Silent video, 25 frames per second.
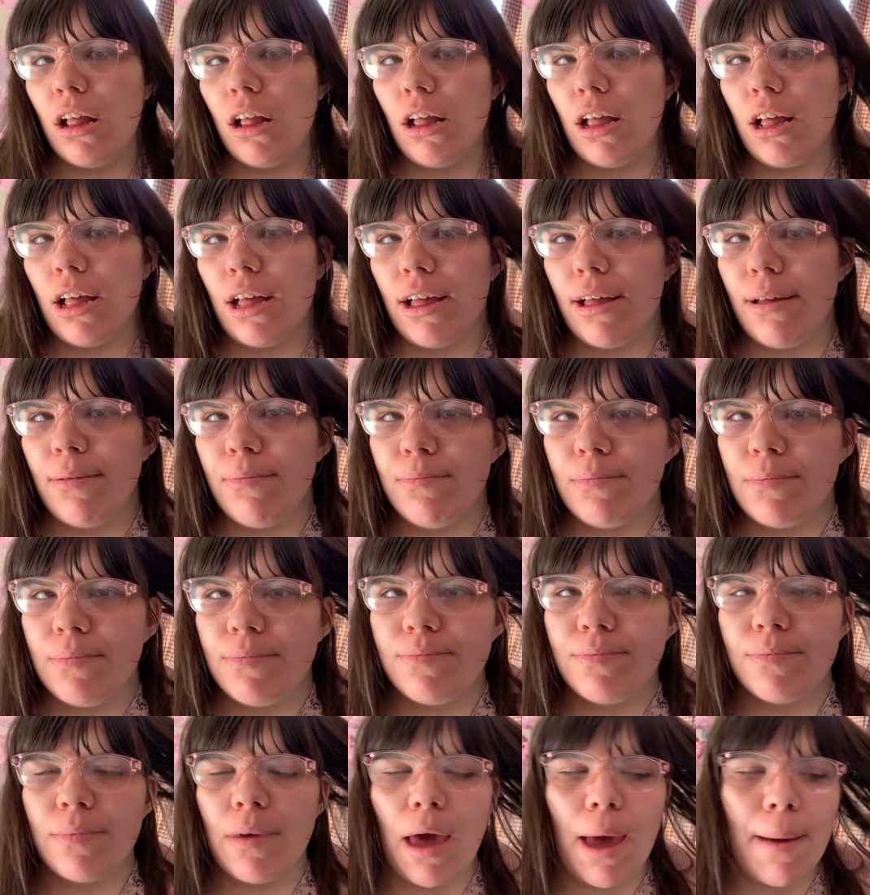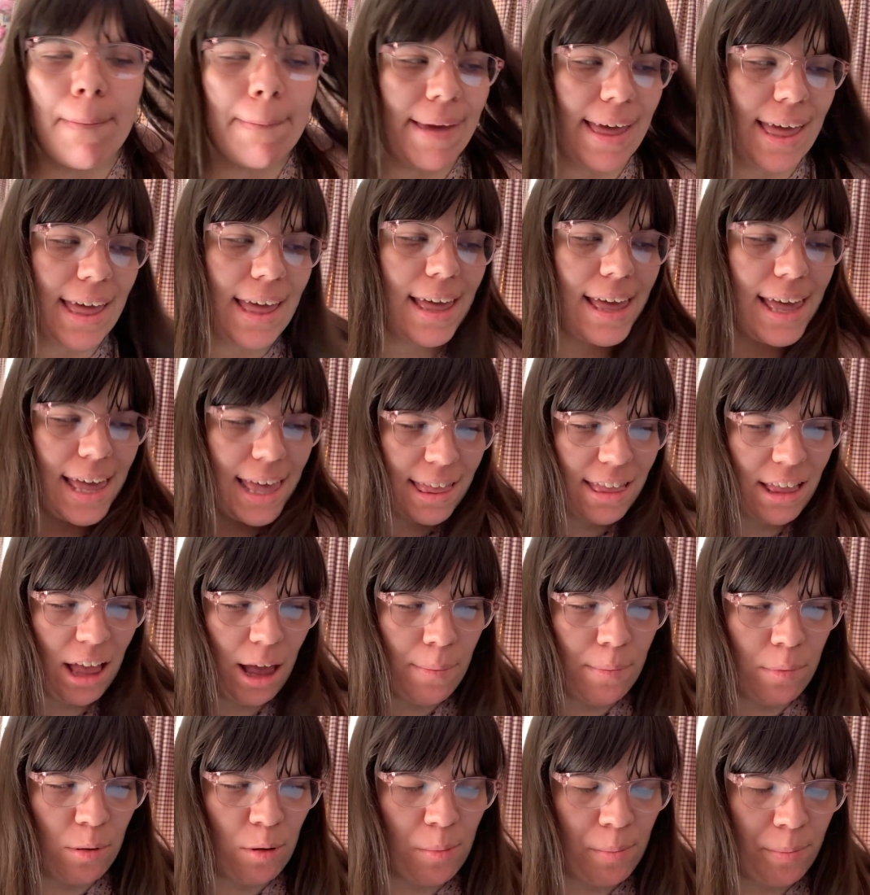But it is up
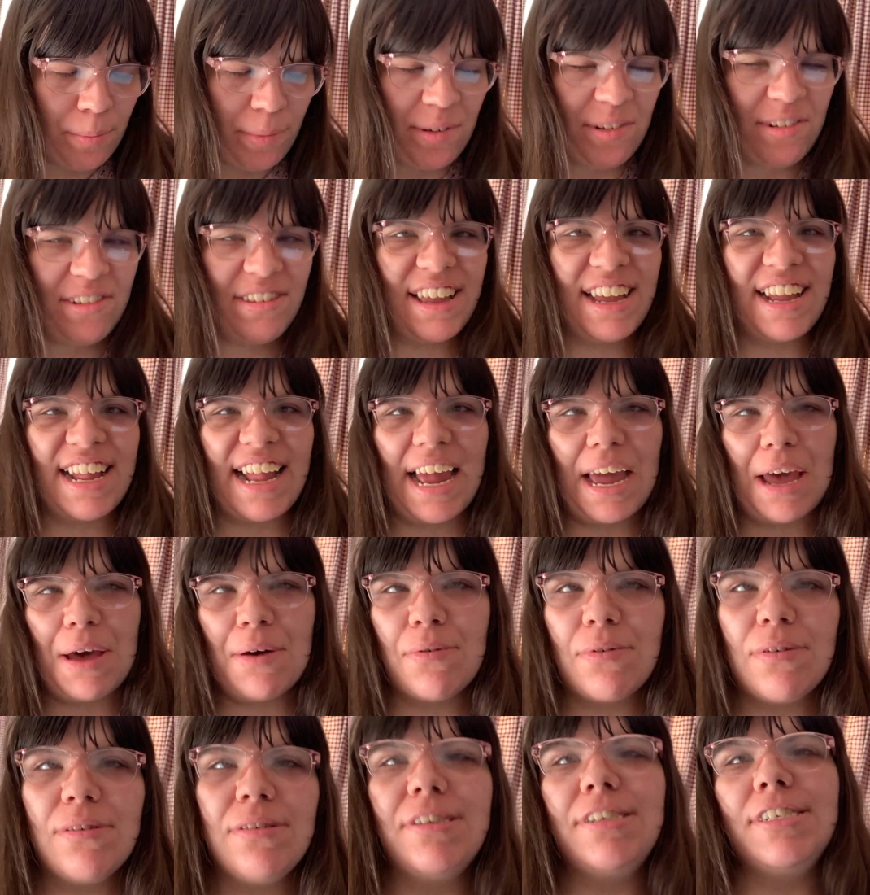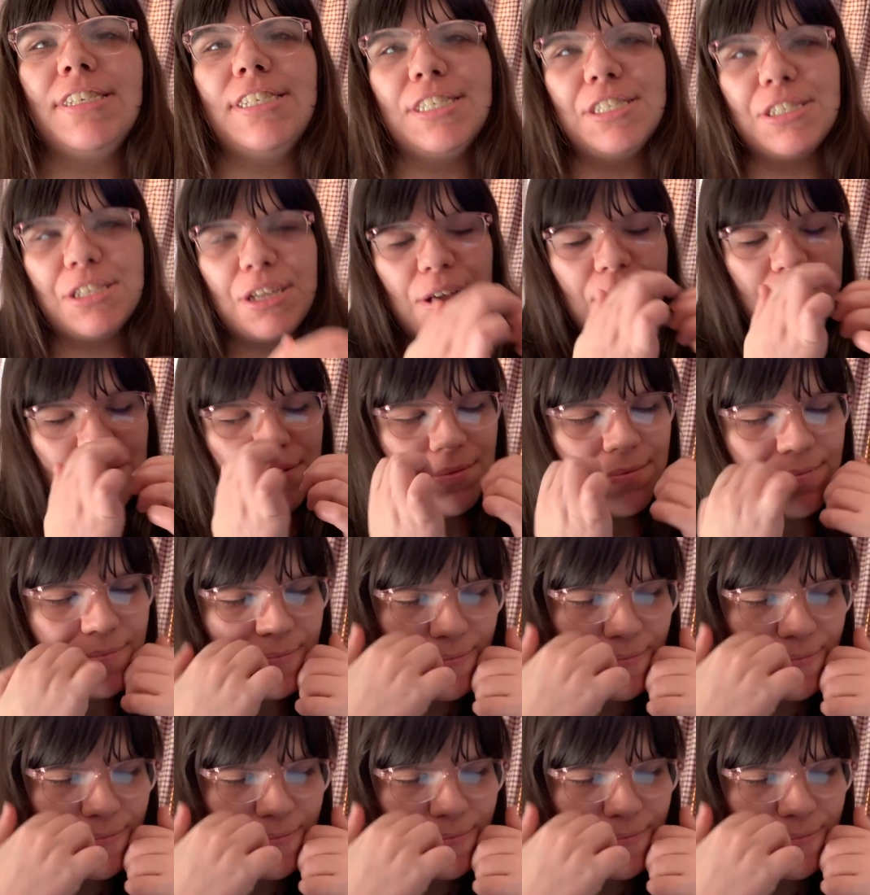on Booksie now. So